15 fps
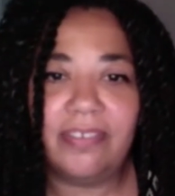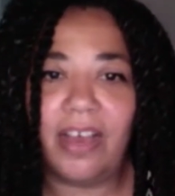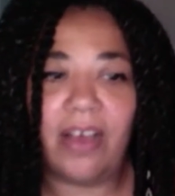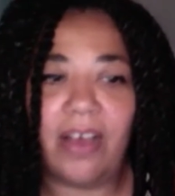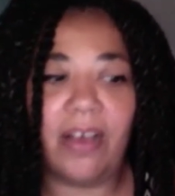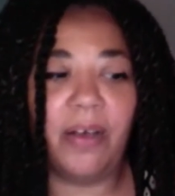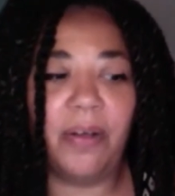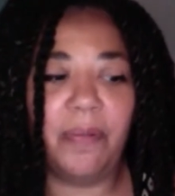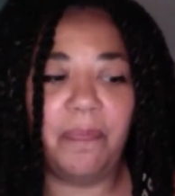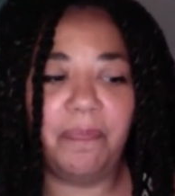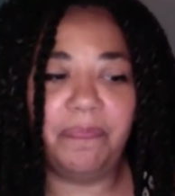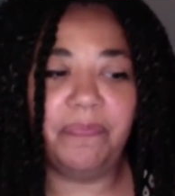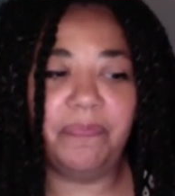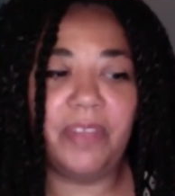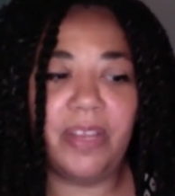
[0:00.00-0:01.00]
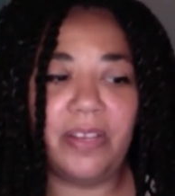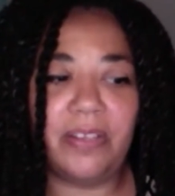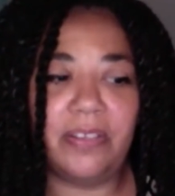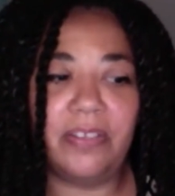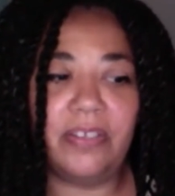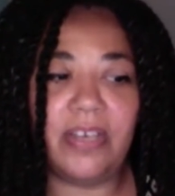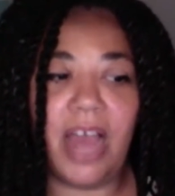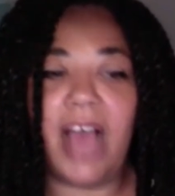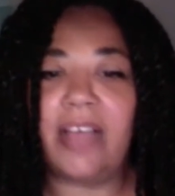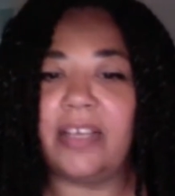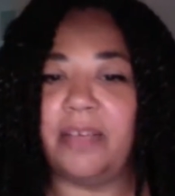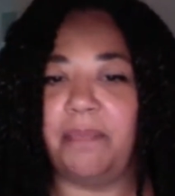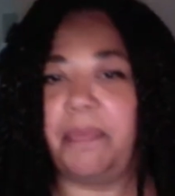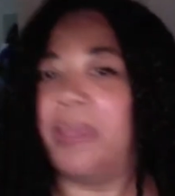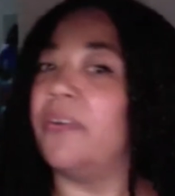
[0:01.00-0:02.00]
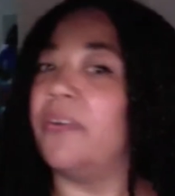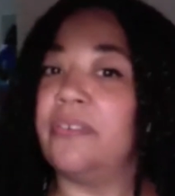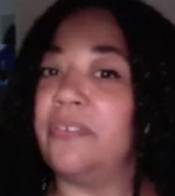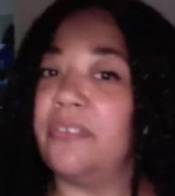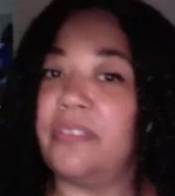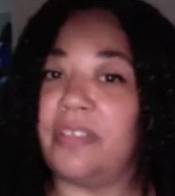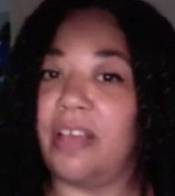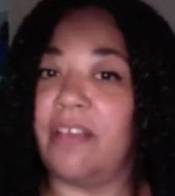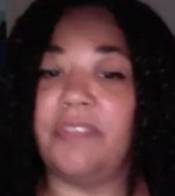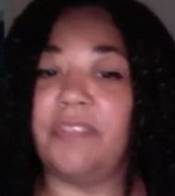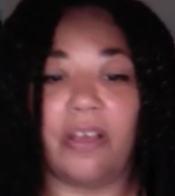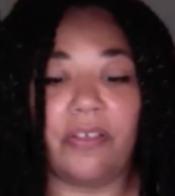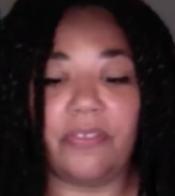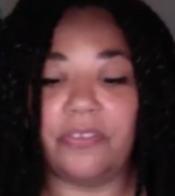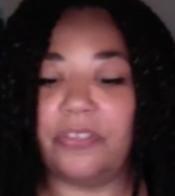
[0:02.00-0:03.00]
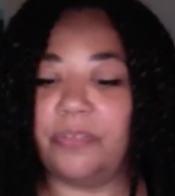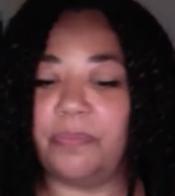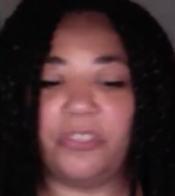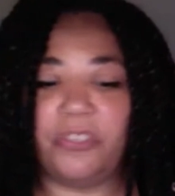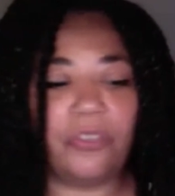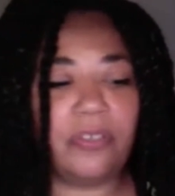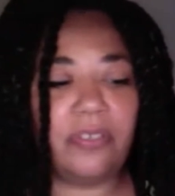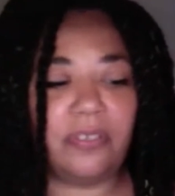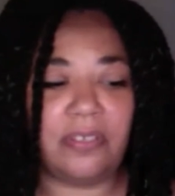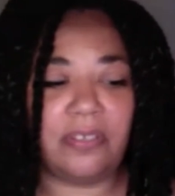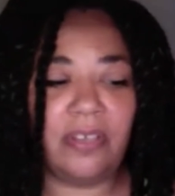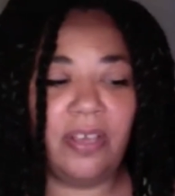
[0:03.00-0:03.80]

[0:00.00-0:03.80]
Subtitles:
Um, Not comparing yourself to others, but just